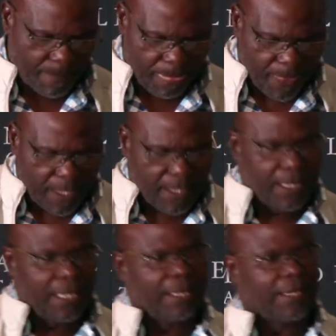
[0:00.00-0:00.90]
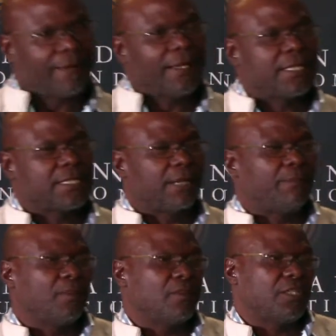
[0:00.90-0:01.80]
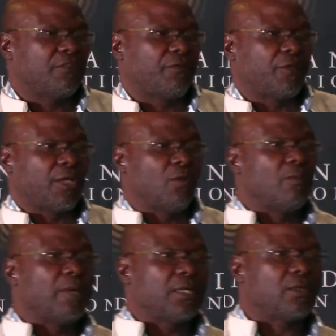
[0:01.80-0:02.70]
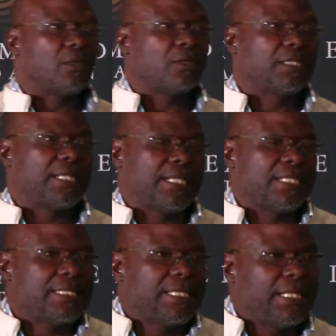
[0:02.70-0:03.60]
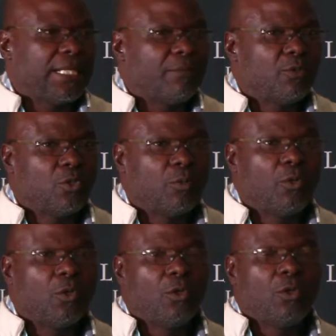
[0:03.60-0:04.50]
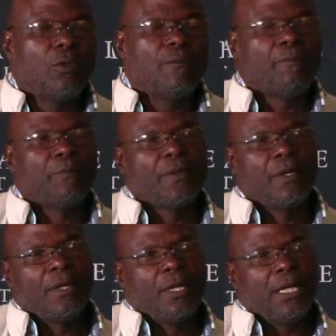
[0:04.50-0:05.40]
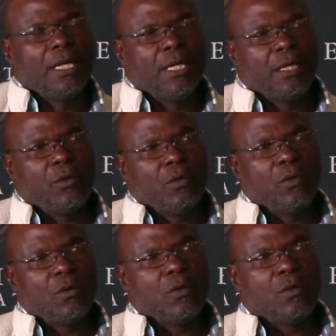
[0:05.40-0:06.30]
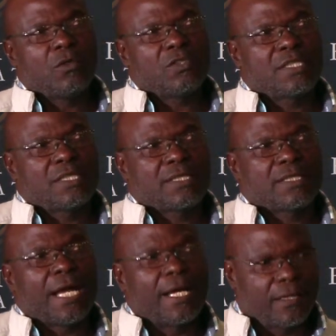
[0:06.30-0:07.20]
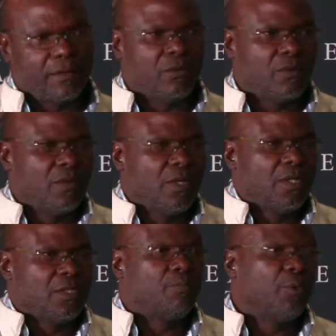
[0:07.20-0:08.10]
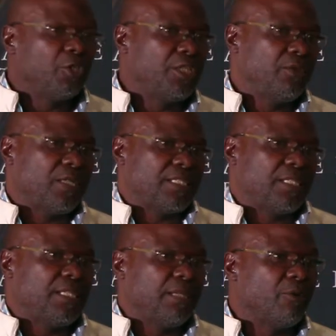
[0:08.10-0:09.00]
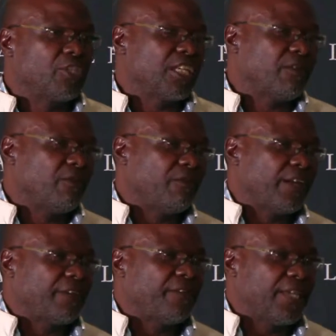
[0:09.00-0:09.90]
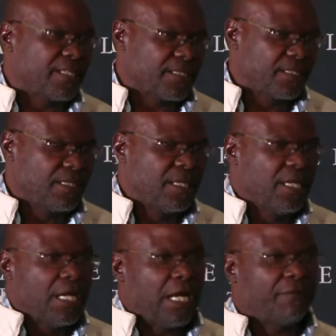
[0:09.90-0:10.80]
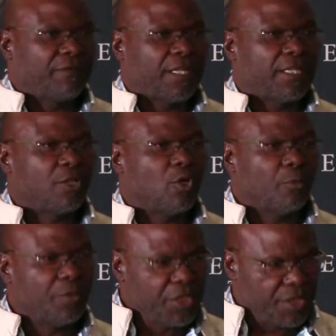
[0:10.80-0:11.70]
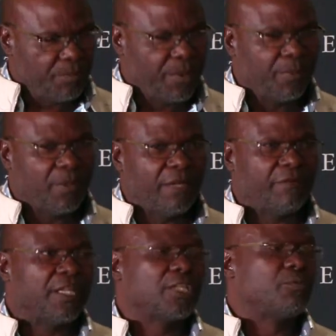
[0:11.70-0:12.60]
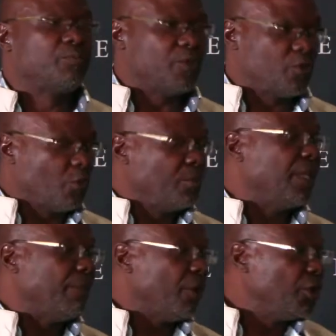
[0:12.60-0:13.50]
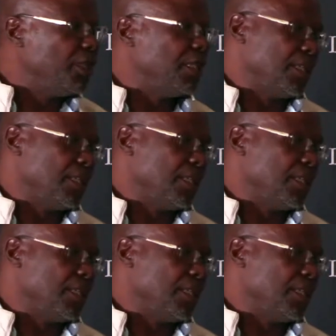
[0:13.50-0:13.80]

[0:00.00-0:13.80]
Yeah. Another example is for a woman called Christina Mutumukulu, whose son's body was in a mortuary for 5 years after the community people have exhumed the body,